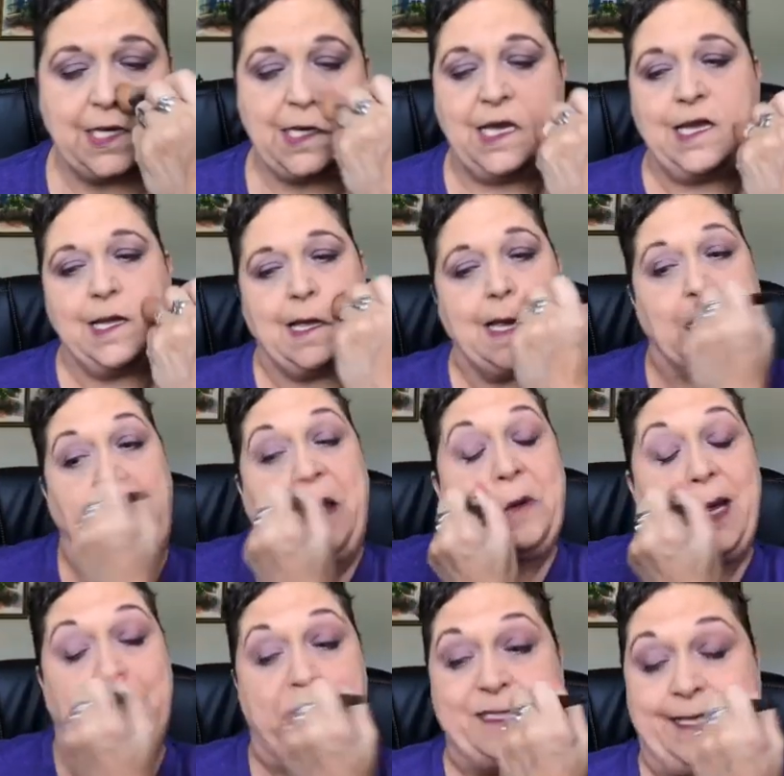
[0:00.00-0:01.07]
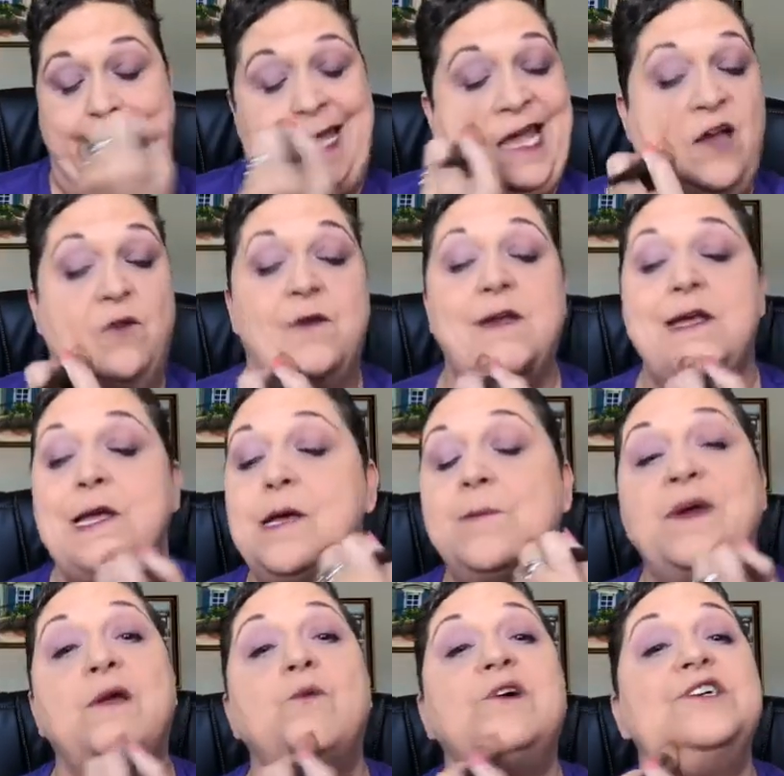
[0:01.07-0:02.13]
I, I, I, was accounting,
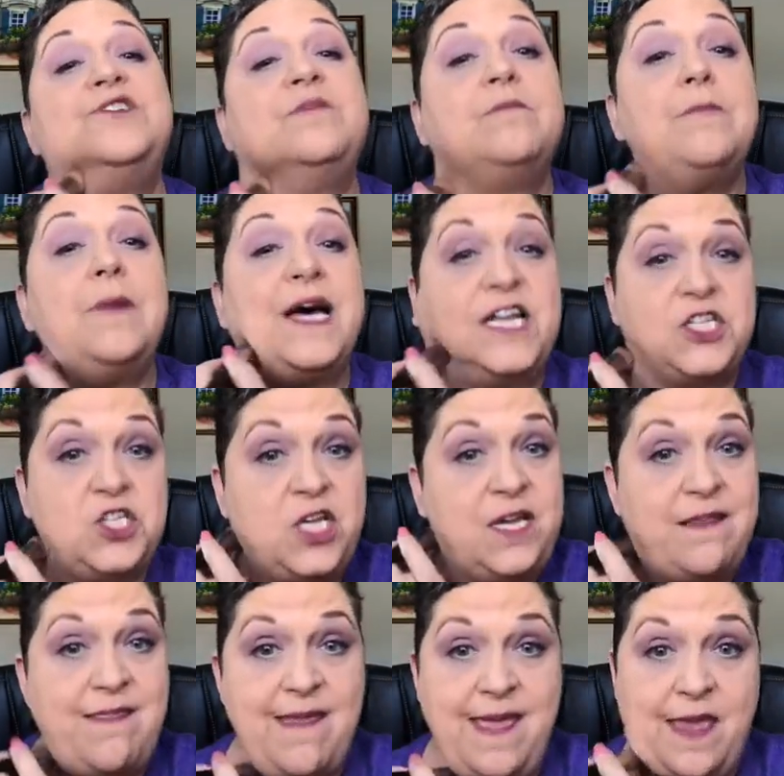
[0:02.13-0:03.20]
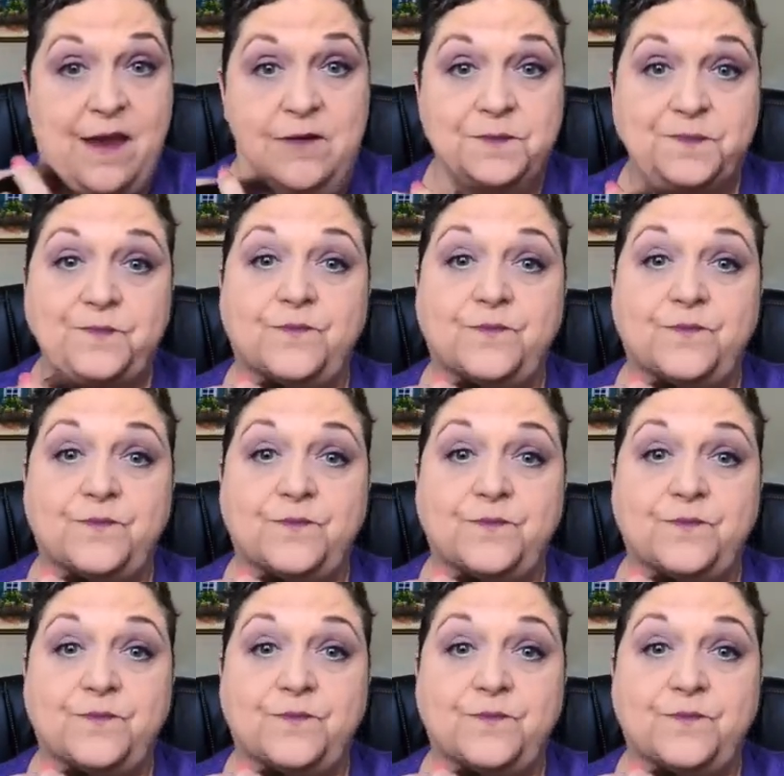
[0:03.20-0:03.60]
but it wasn't much in there.